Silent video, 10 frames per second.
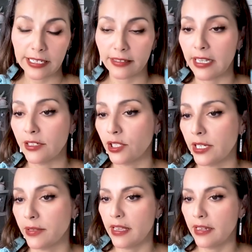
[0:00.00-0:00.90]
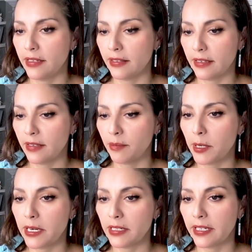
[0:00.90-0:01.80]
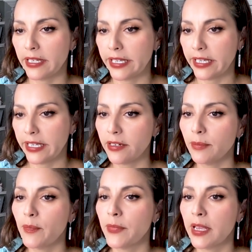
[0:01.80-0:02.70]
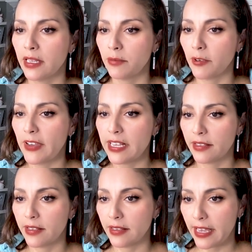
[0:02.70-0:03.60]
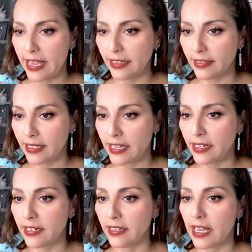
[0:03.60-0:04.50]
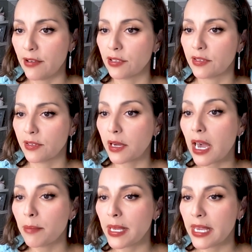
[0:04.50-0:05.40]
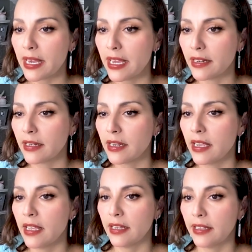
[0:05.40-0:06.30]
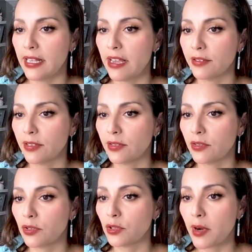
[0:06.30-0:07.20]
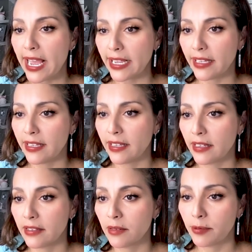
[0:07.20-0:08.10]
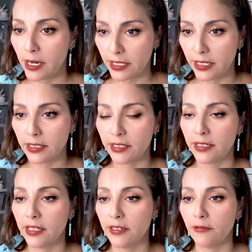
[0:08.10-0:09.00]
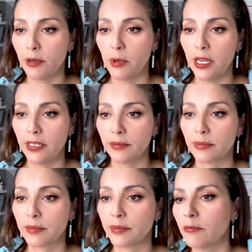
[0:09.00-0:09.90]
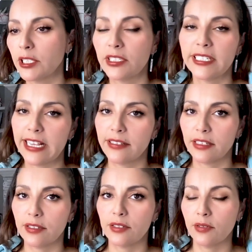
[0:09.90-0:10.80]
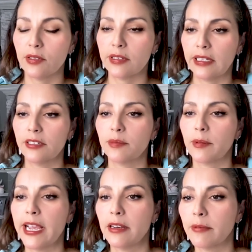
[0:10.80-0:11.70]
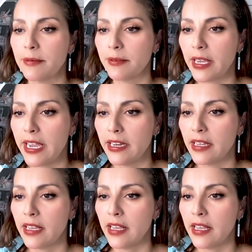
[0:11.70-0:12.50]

extension. It is this part here. It provides us the ASIN. It allows us to copy it. It allows us to track the product if we want, which takes us to the SellerSprite website.